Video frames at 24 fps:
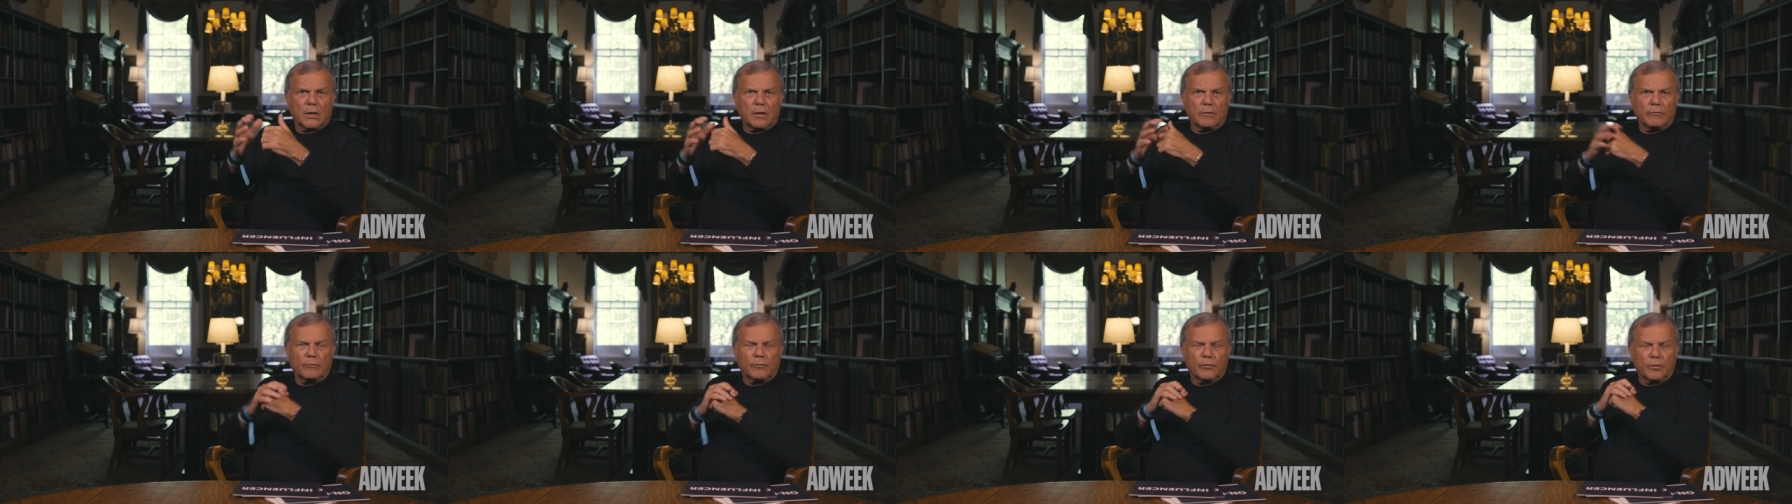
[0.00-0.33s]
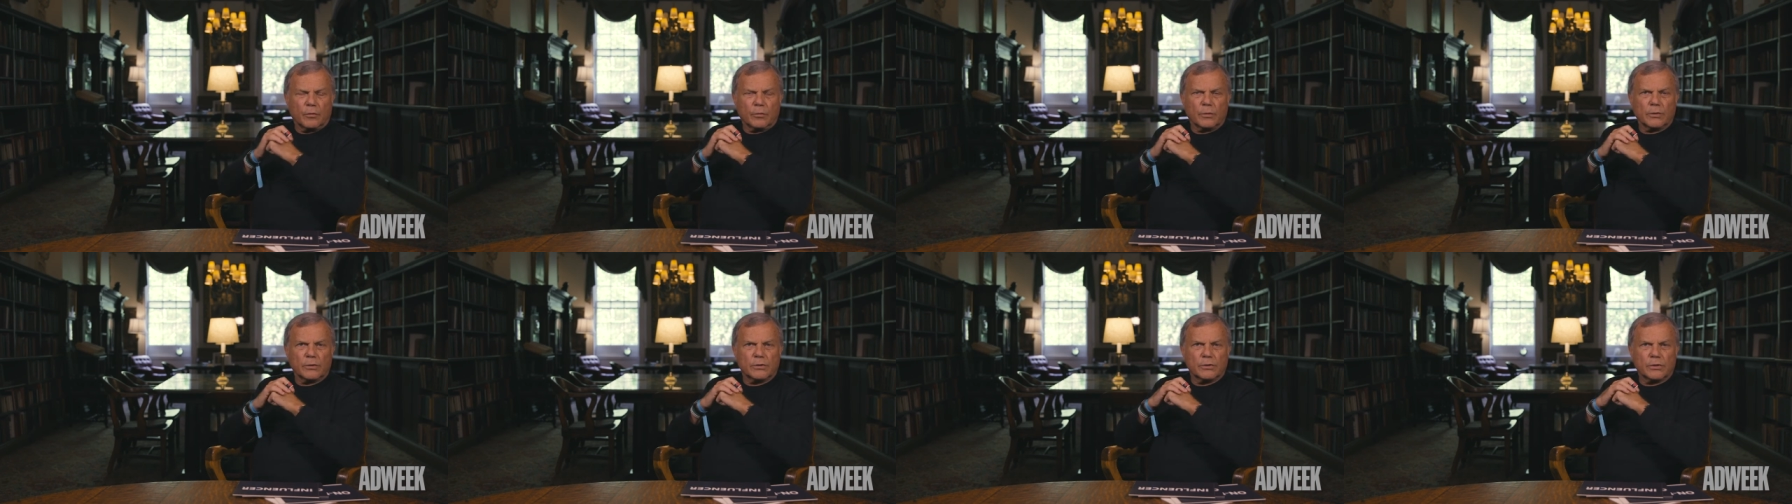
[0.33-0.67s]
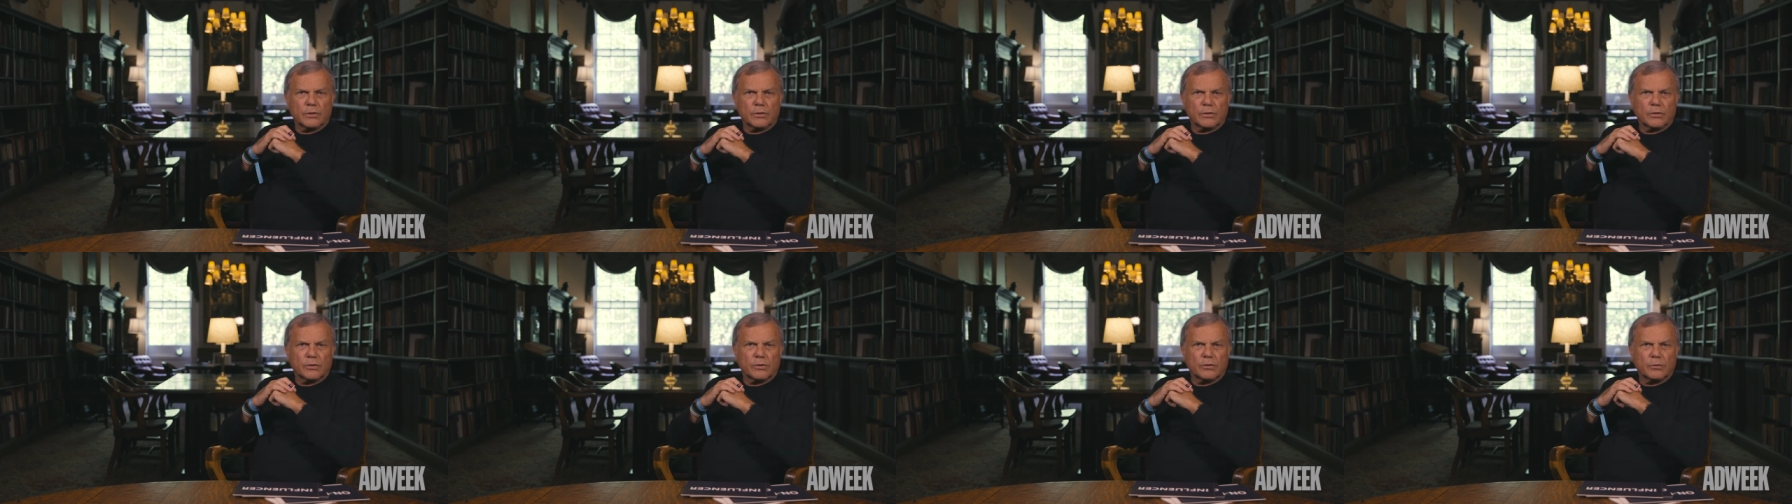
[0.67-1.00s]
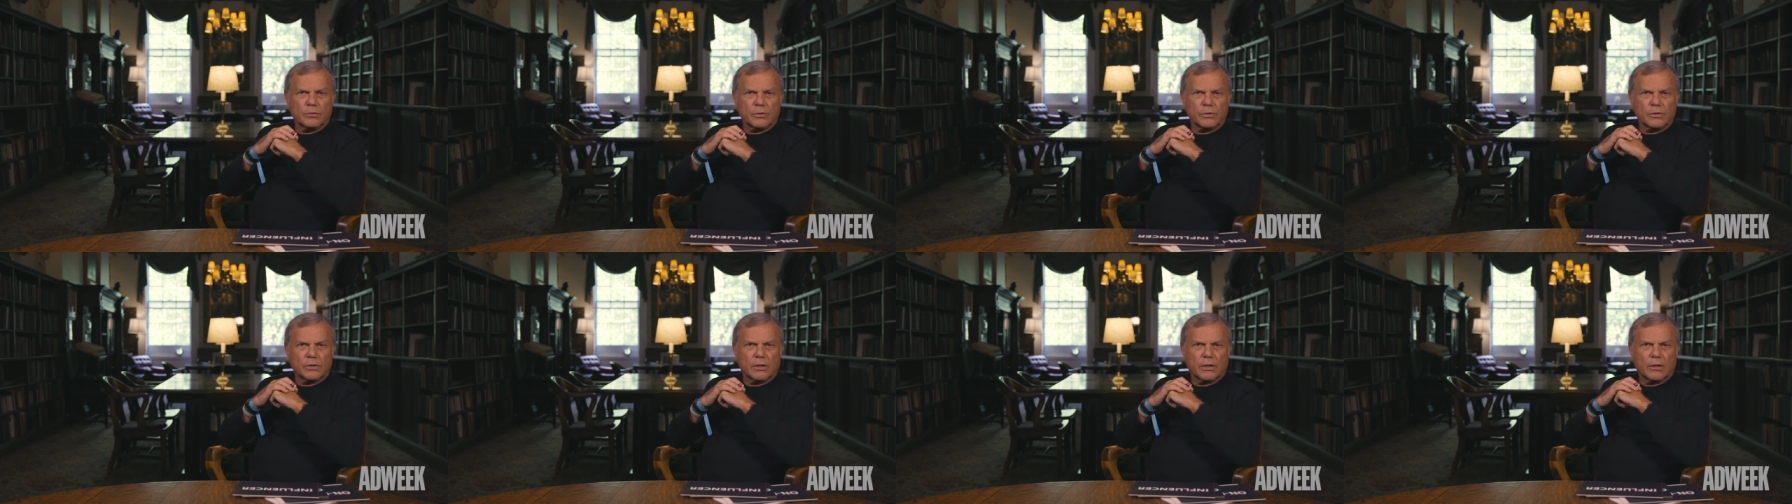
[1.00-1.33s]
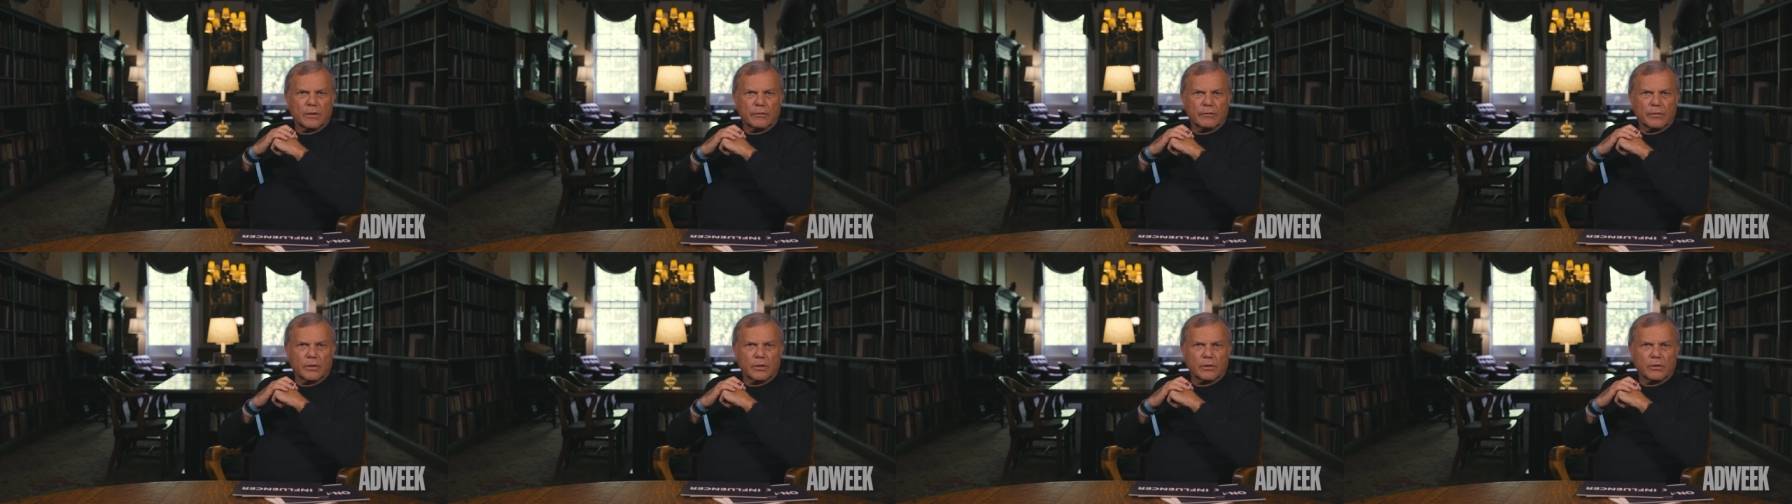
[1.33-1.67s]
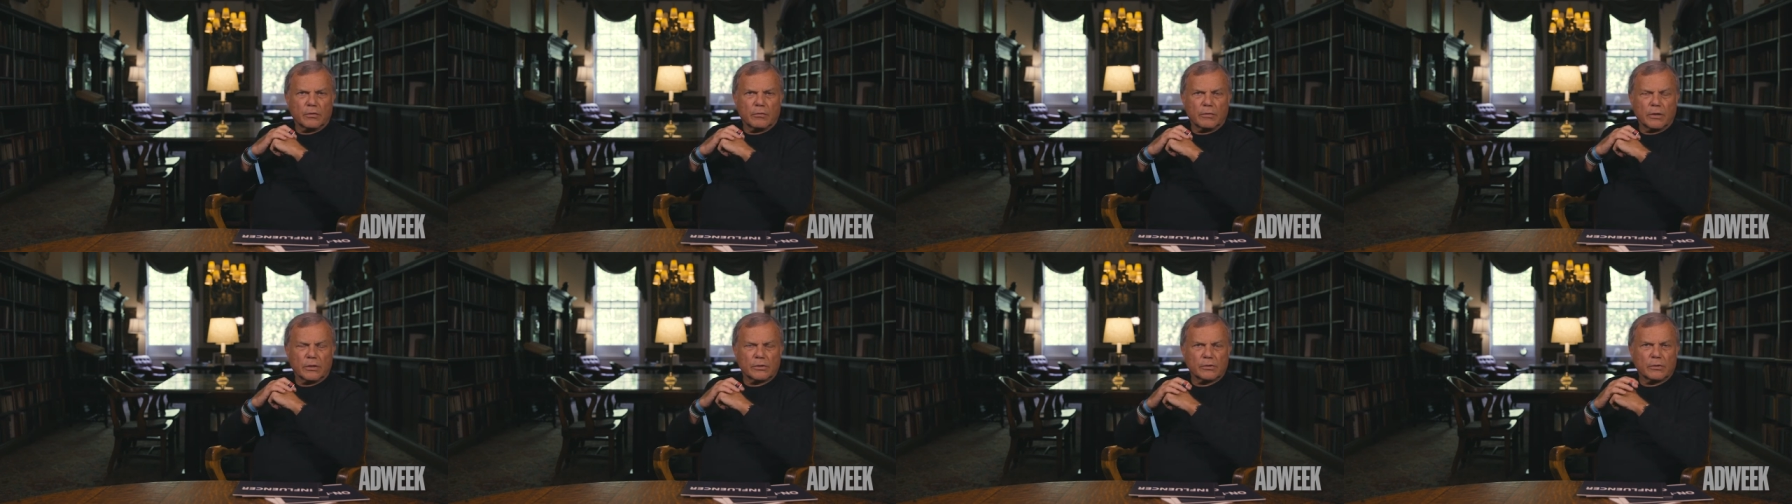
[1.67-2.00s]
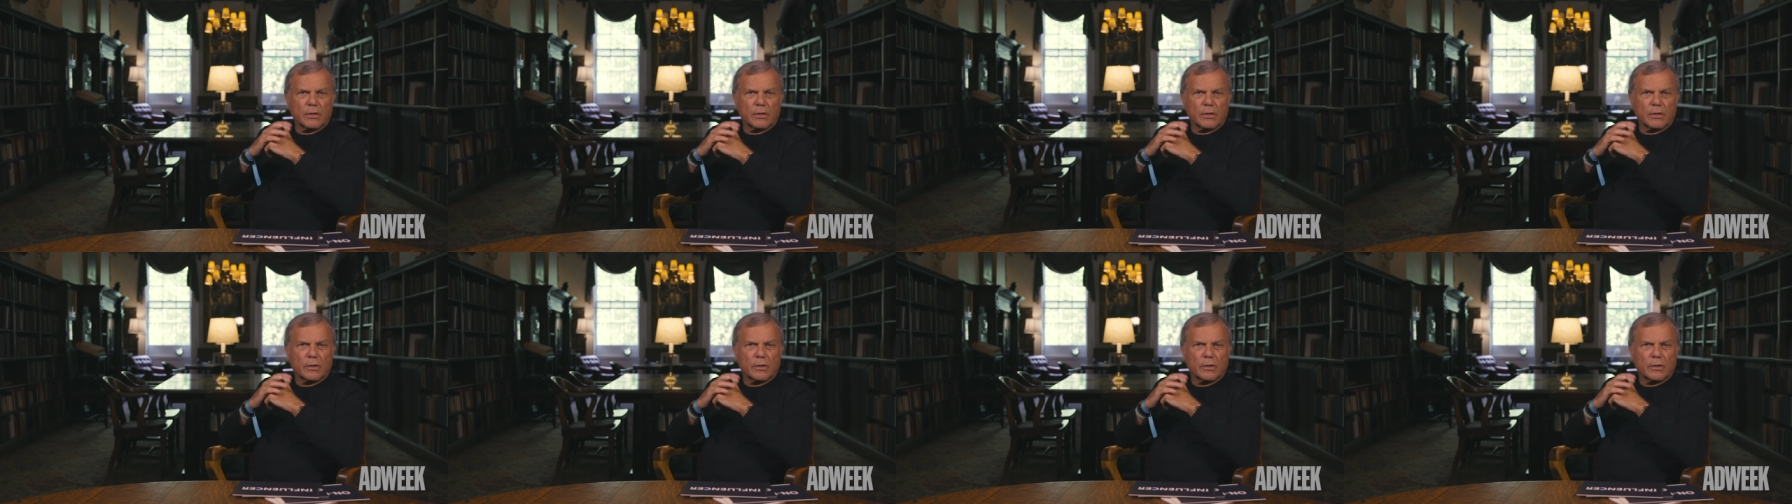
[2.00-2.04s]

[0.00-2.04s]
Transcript: influencers to a significant degree.